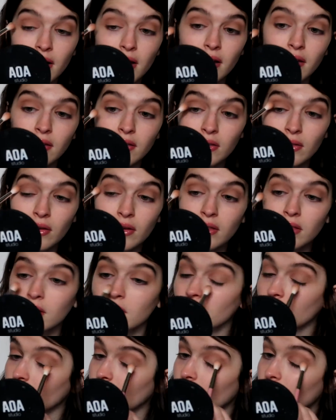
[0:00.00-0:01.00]
Okay, so
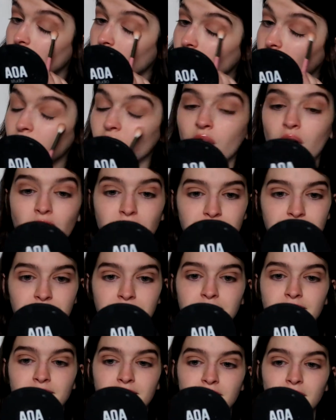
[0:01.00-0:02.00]
I think I have
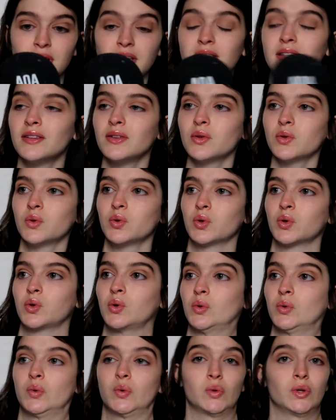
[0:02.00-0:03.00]
made this
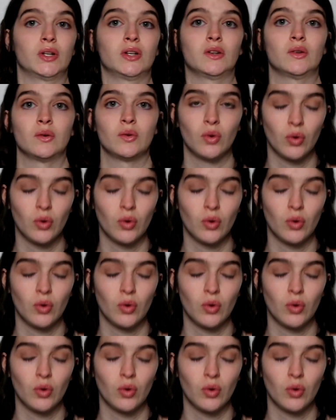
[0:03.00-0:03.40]
look way too